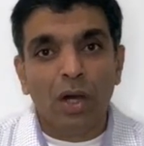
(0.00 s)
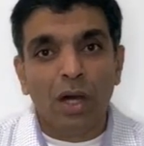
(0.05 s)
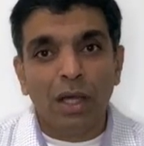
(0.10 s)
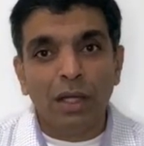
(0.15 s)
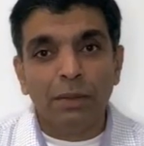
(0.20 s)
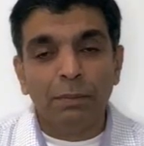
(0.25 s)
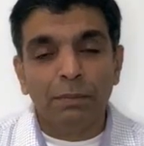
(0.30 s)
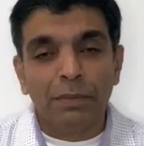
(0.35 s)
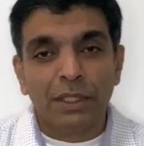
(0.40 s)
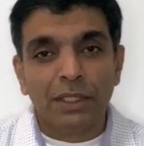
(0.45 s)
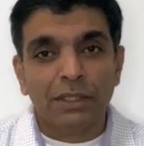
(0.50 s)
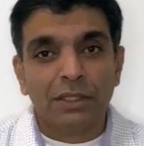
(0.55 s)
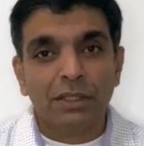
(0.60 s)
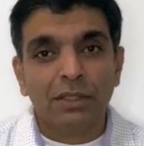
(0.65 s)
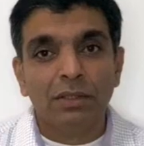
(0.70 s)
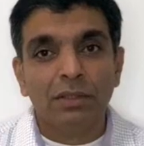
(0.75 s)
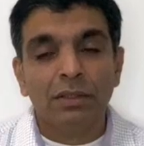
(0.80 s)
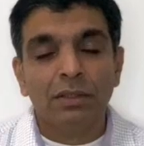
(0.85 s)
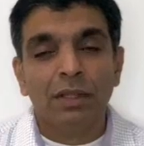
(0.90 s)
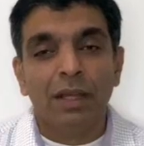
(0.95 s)
a
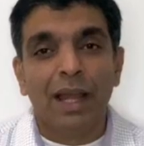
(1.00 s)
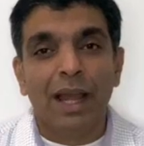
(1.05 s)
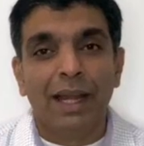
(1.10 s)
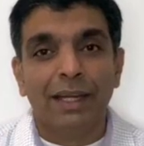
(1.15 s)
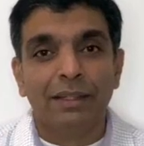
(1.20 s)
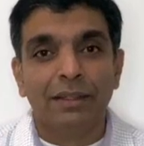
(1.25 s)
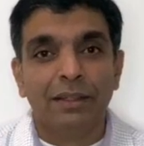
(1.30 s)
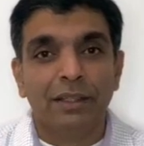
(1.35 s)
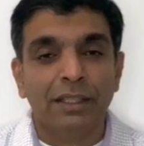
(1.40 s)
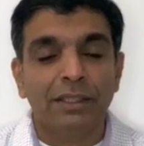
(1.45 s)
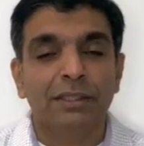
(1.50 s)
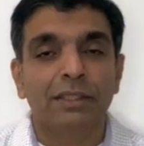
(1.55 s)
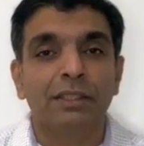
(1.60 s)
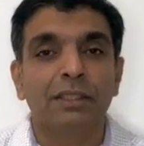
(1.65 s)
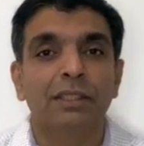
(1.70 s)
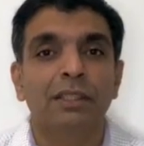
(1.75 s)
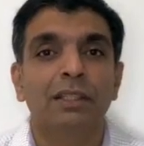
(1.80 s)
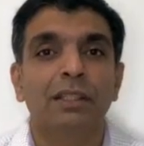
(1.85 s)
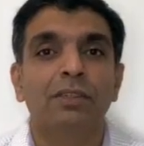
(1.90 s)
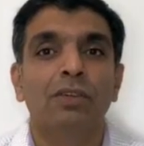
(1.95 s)
person at
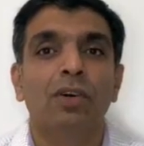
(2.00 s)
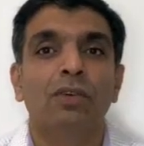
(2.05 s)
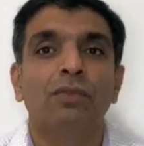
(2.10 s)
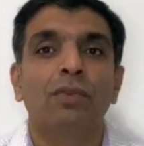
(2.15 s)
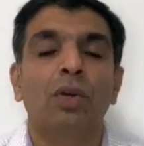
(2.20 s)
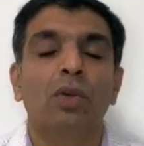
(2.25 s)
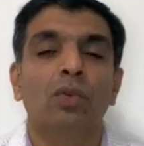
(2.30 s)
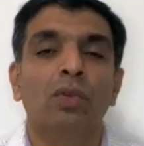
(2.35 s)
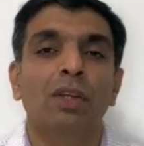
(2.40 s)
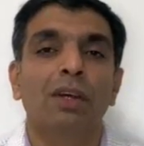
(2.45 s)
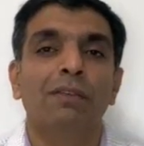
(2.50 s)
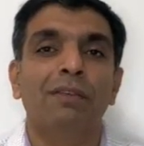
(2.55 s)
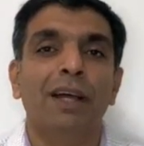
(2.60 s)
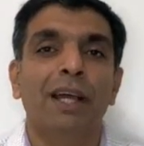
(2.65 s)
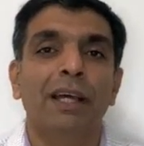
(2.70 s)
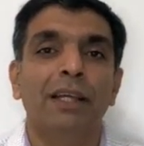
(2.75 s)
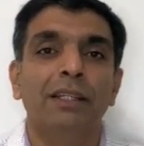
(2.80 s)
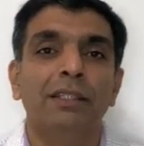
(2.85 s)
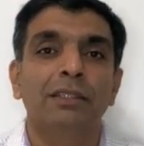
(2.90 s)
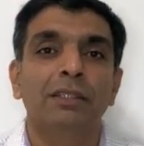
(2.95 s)
risk of
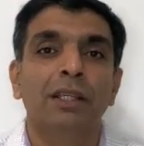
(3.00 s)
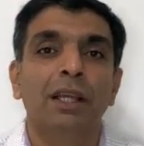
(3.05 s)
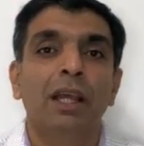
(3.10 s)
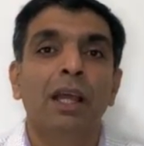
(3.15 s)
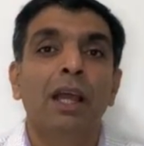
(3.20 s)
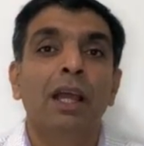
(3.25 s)
coronavirus,